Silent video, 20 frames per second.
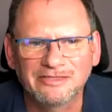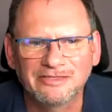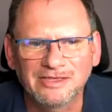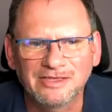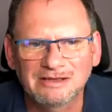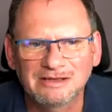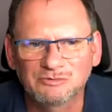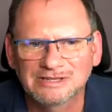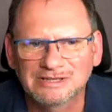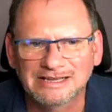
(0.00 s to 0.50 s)
I
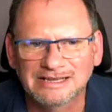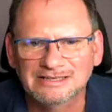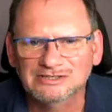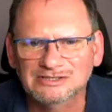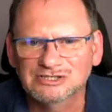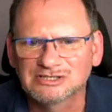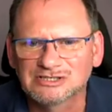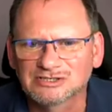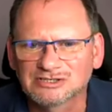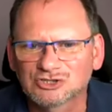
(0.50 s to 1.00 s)
would like to
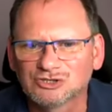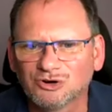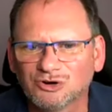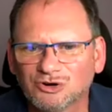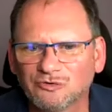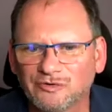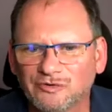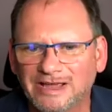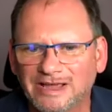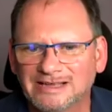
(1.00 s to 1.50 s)
see a show
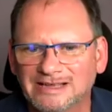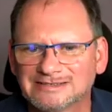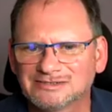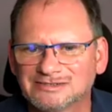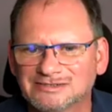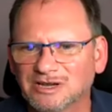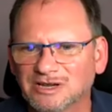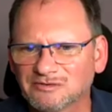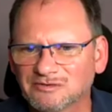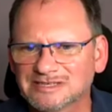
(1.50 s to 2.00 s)
of hands. Do you
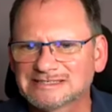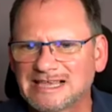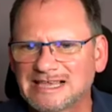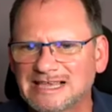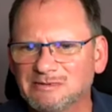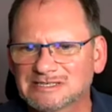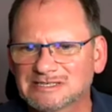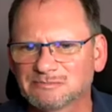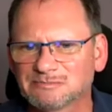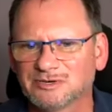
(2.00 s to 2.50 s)
have the same
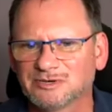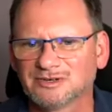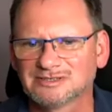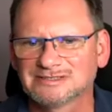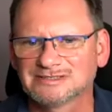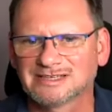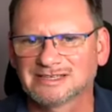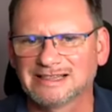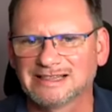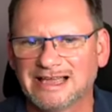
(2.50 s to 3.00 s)
experience
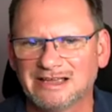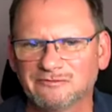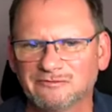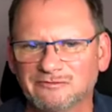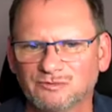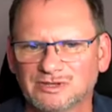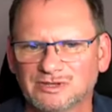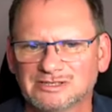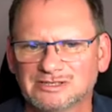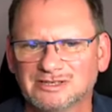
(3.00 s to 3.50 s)
that life
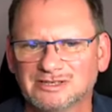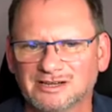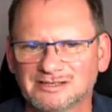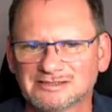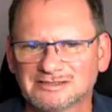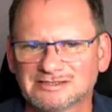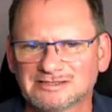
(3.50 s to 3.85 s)
with adults is